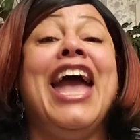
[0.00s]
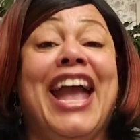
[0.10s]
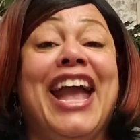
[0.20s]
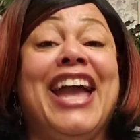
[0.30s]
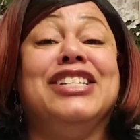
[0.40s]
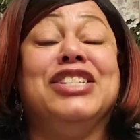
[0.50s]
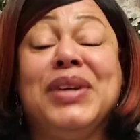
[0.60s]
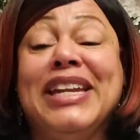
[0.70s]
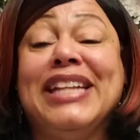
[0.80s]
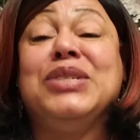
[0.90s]
And
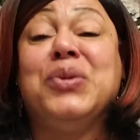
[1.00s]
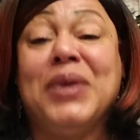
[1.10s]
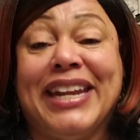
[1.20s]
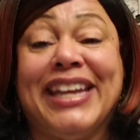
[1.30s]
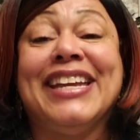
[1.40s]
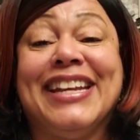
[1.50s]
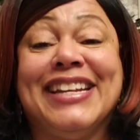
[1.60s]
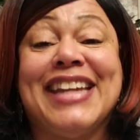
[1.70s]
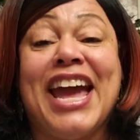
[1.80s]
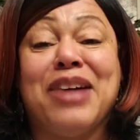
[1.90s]
2020
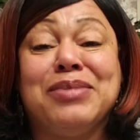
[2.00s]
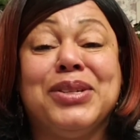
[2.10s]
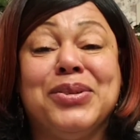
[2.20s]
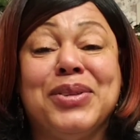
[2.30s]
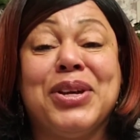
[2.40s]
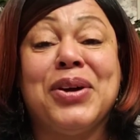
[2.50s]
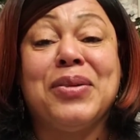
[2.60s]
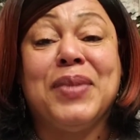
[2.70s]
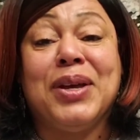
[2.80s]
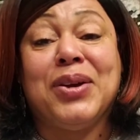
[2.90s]
is absolutely going
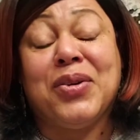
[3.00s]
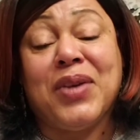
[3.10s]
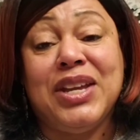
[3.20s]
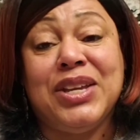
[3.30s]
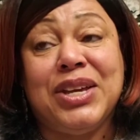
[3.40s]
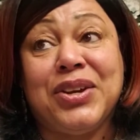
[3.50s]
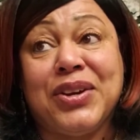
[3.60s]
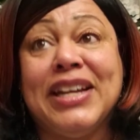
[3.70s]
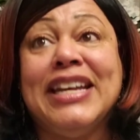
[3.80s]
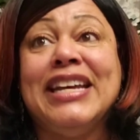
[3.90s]
to be a great
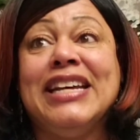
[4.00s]
year